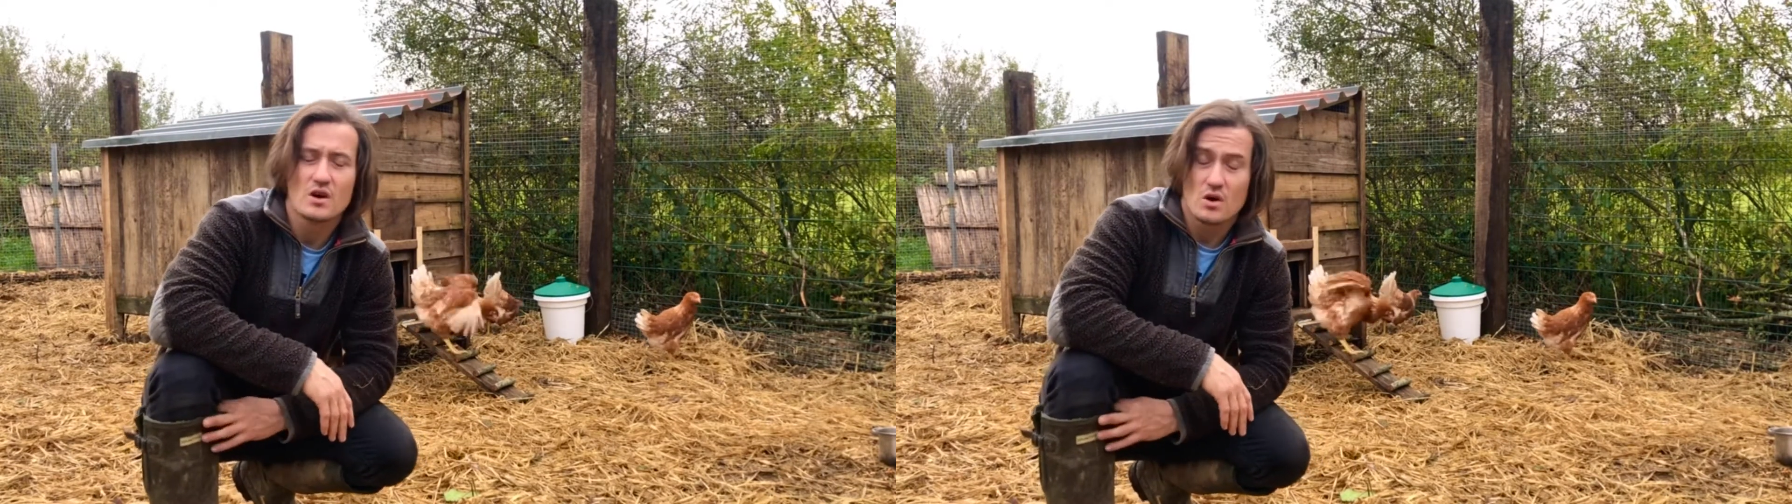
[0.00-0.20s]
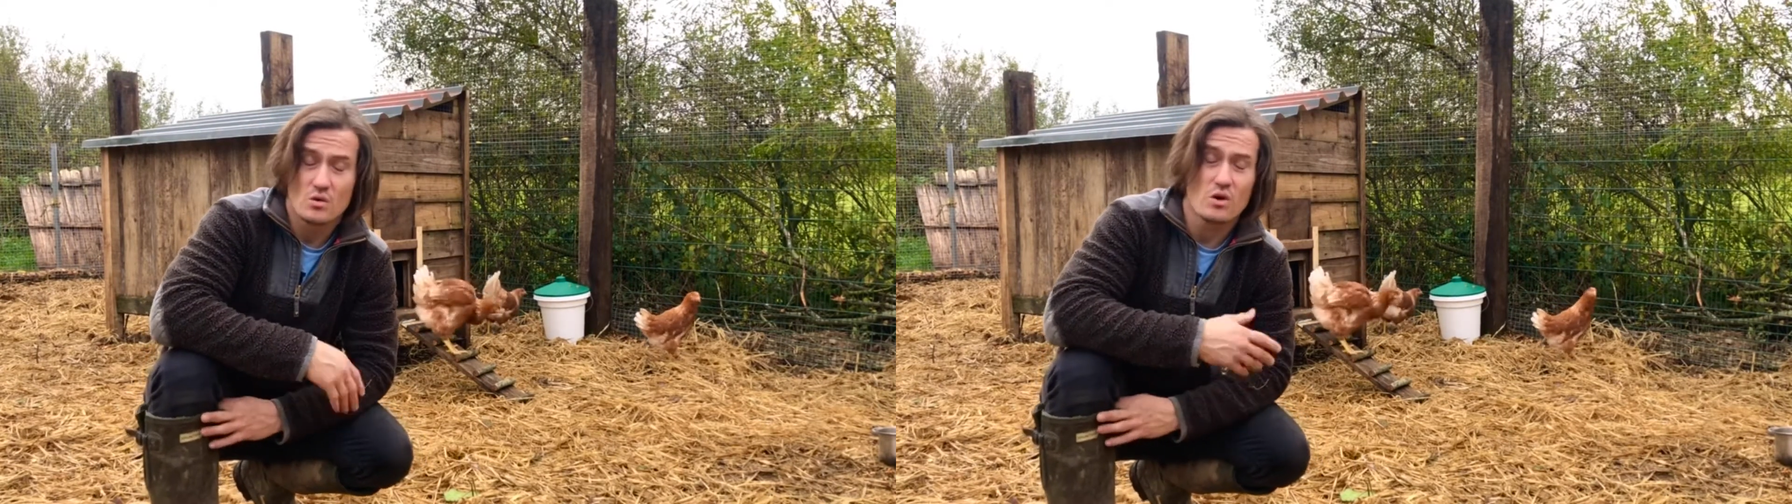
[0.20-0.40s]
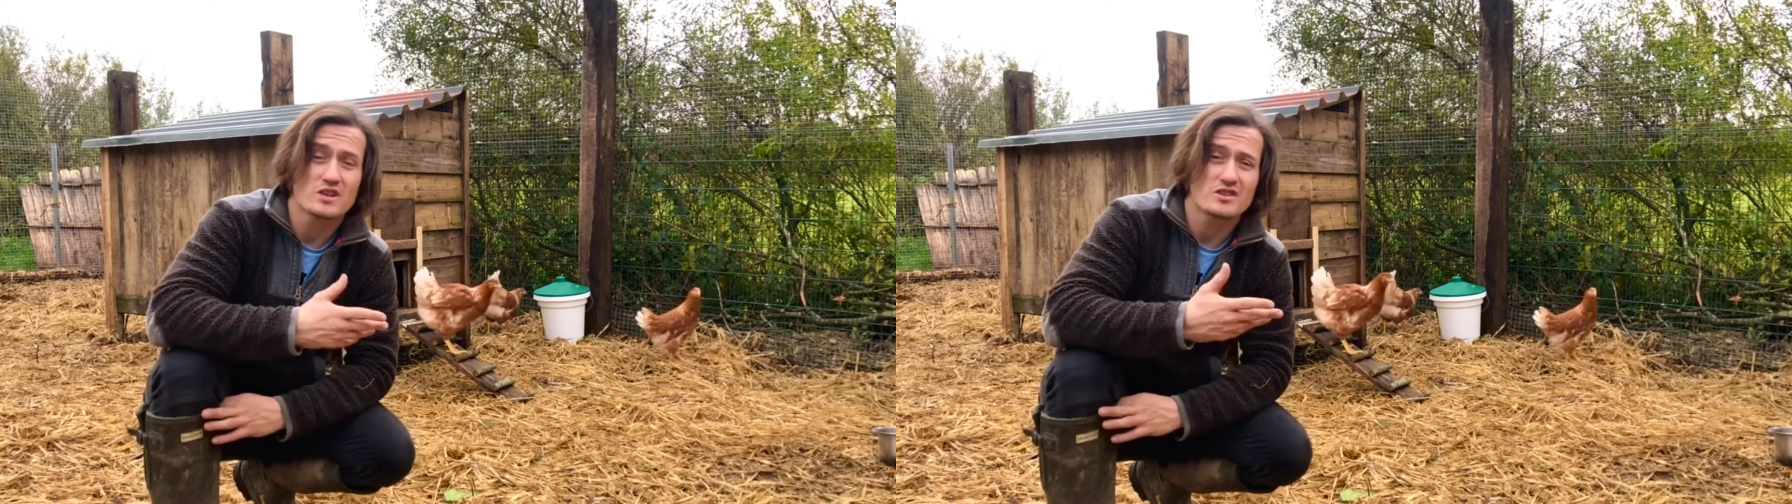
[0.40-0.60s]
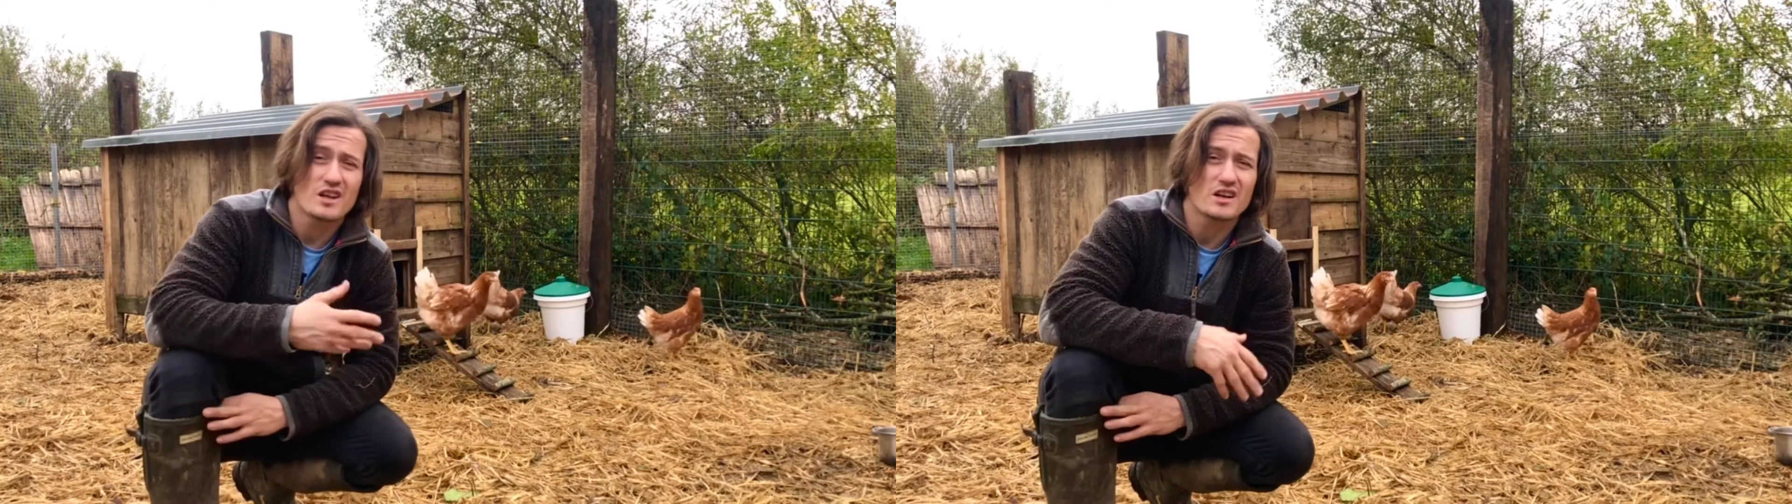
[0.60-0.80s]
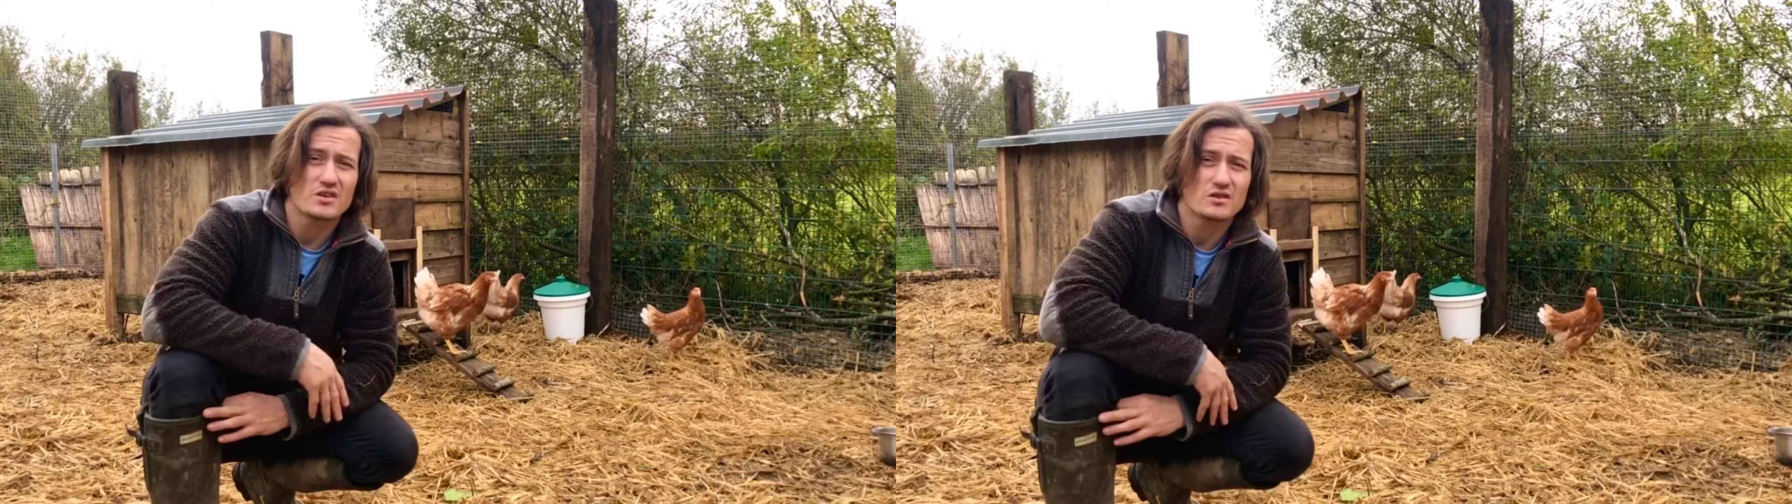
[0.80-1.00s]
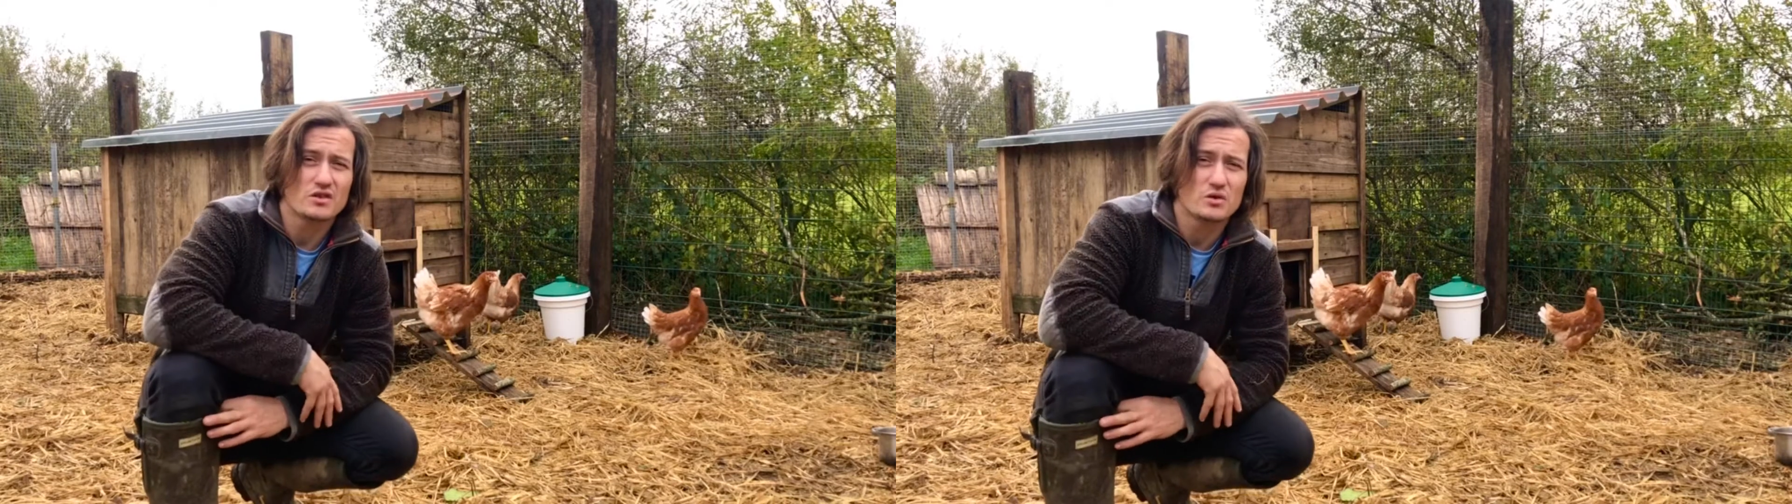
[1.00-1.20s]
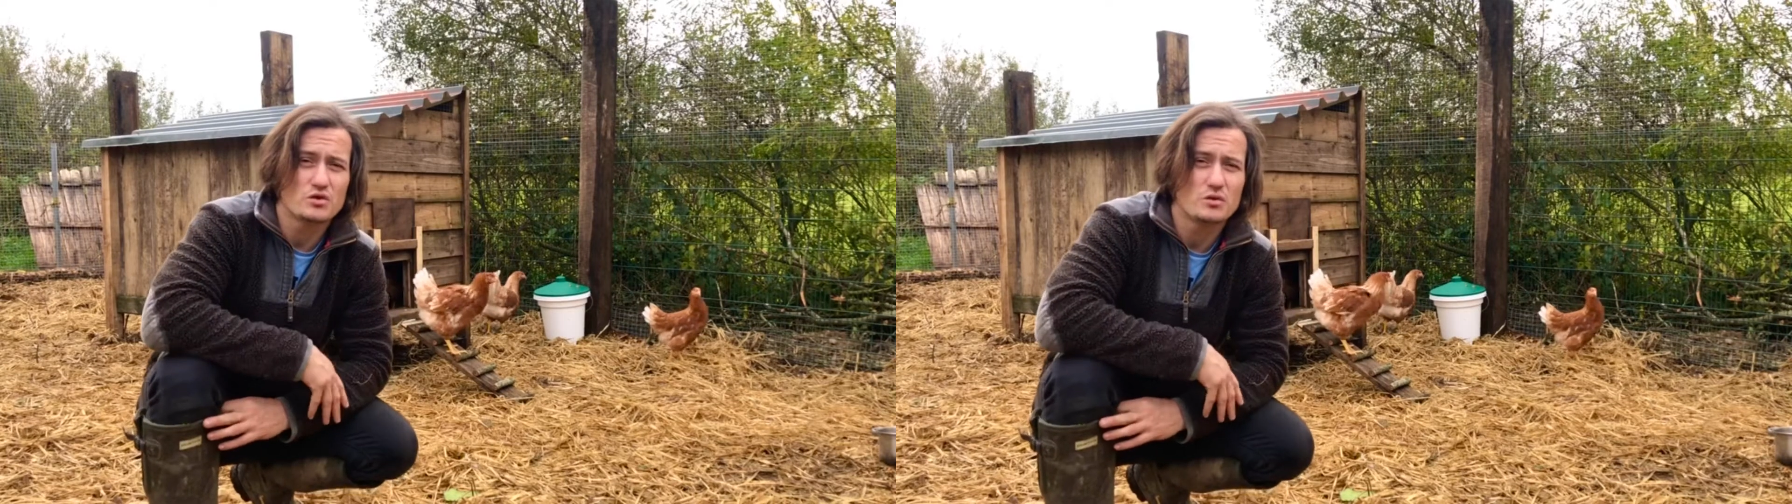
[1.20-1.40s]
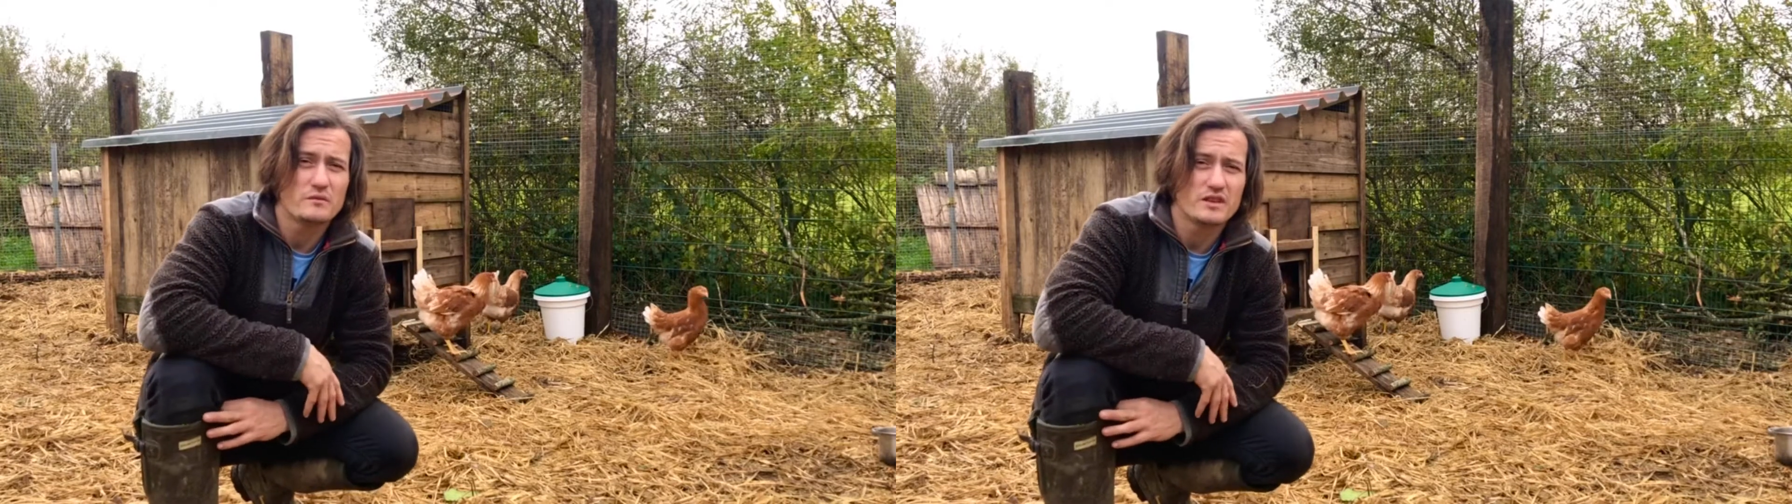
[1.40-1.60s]
watched a lot of
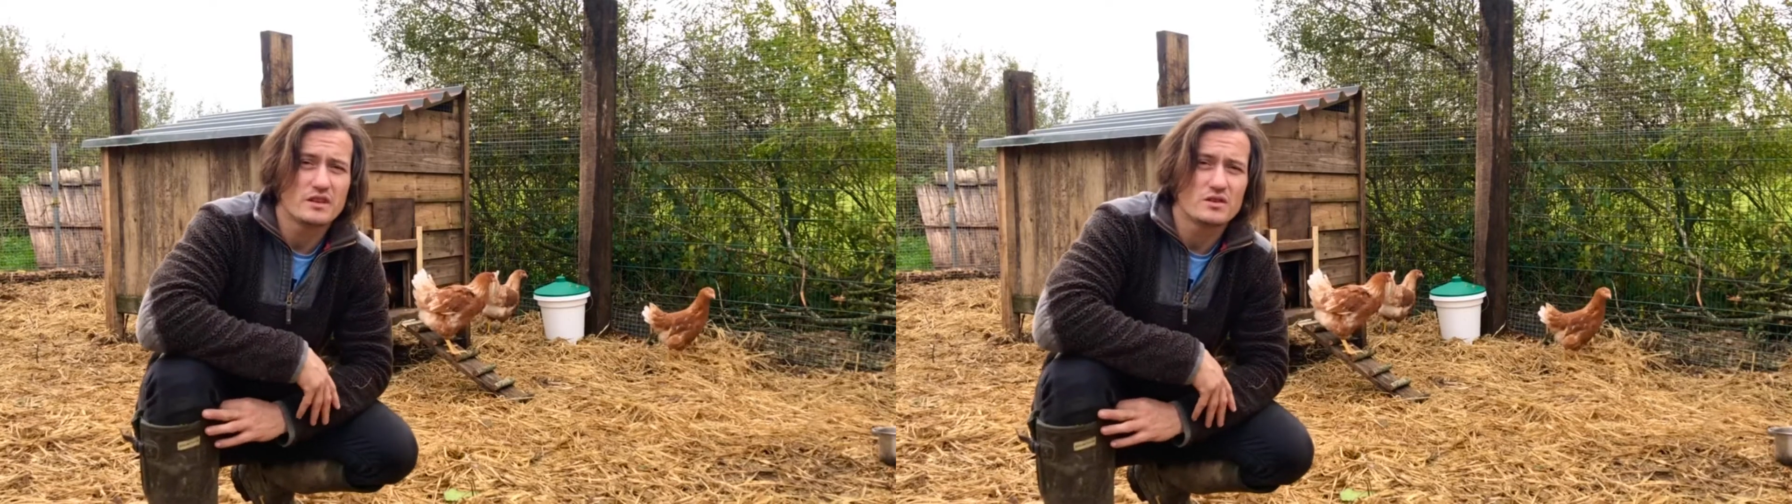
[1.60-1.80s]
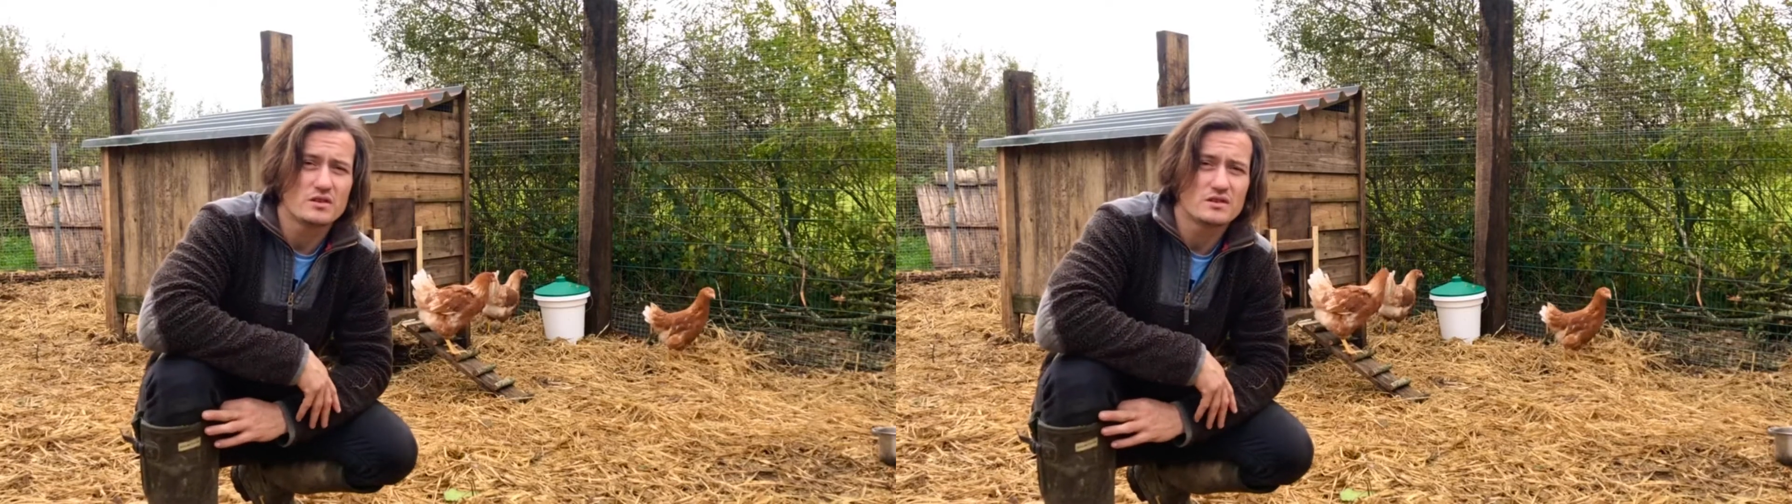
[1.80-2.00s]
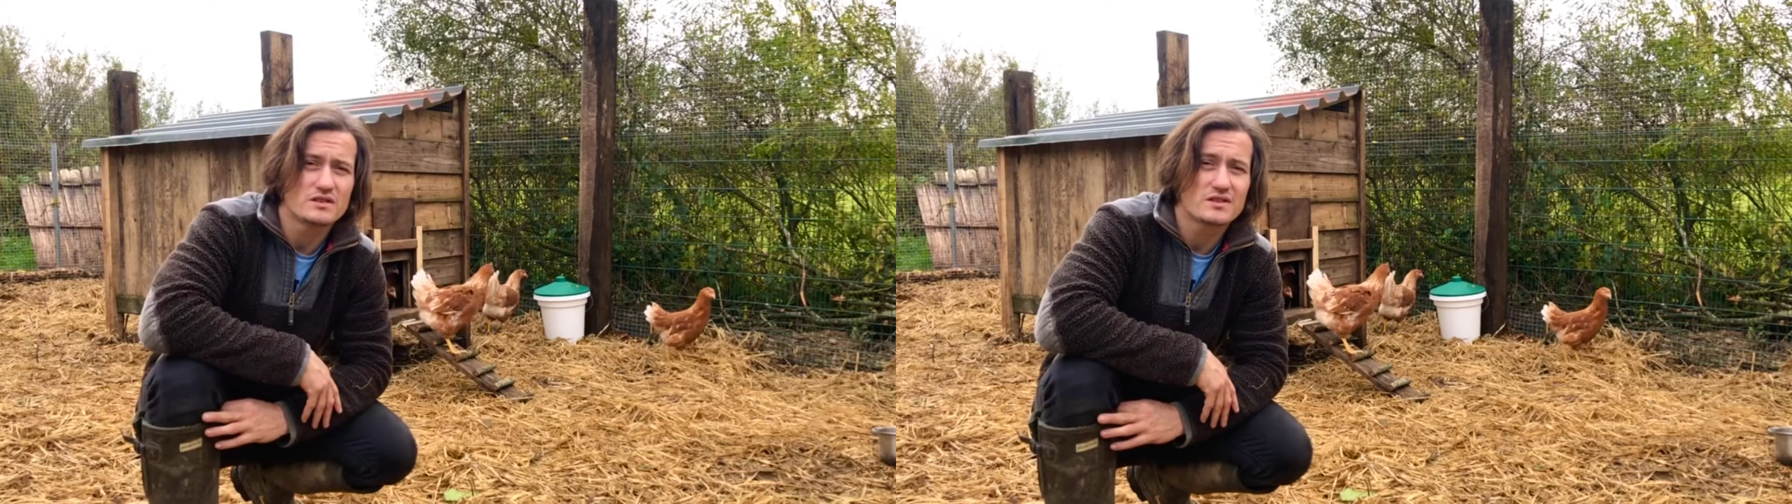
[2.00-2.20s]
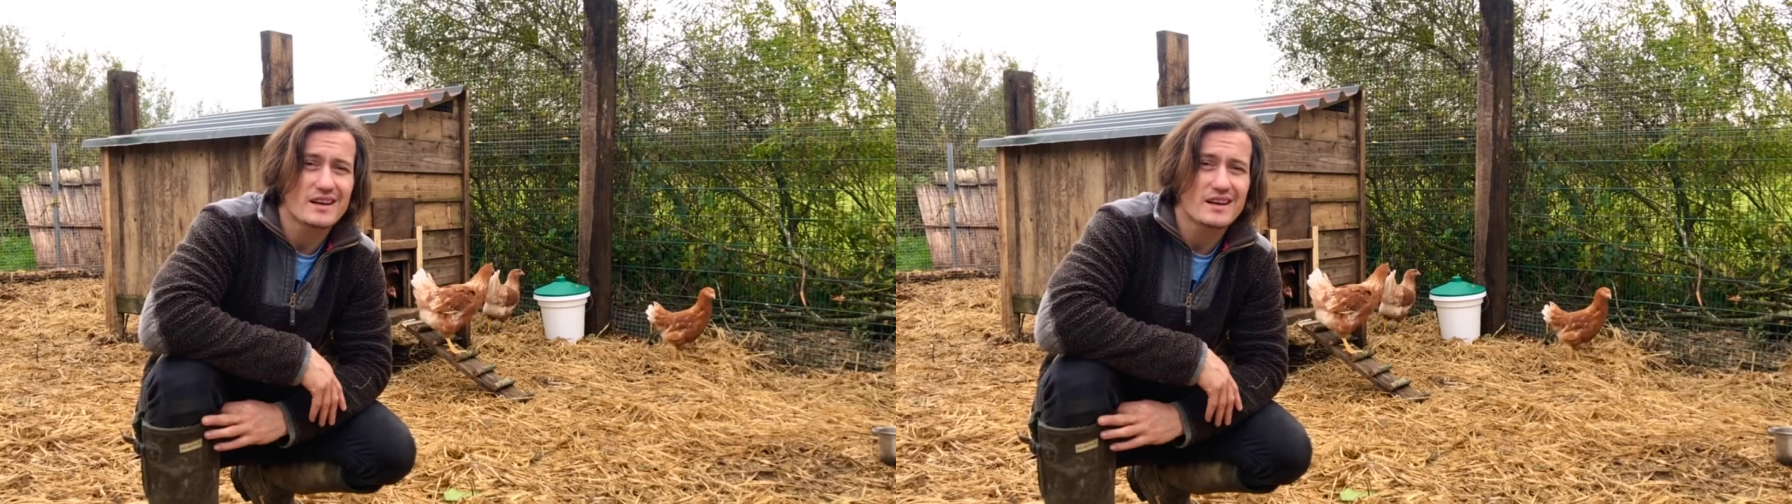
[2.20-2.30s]
YouTube videos,